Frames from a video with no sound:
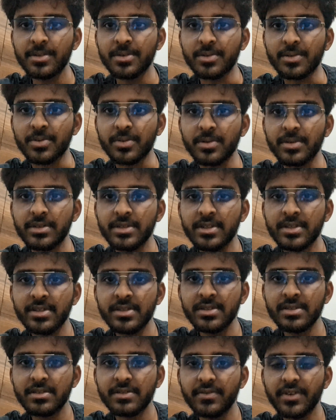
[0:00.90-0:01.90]
So in
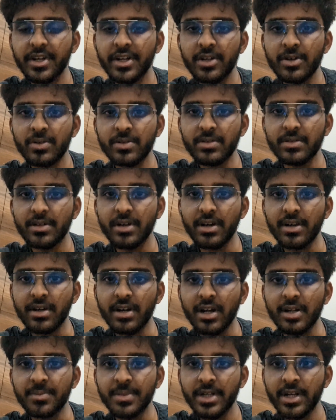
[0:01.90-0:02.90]
this video,
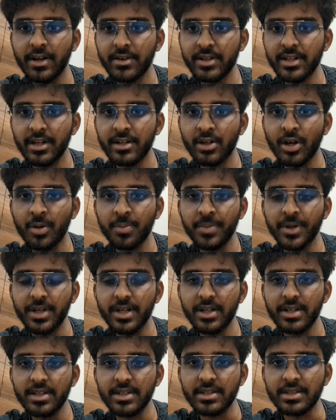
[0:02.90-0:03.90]
I'll be covering a
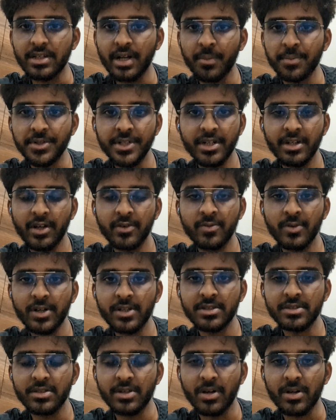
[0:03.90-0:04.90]
topic in computer
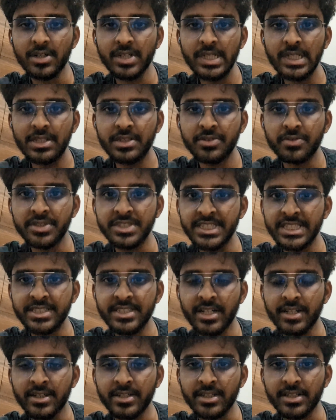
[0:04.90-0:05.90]
networks called switching
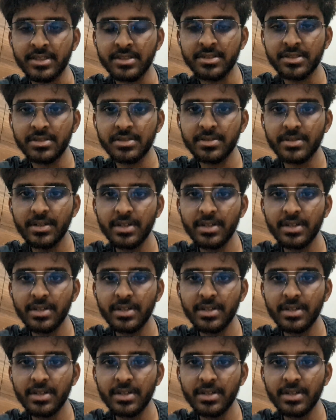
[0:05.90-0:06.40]
techniques.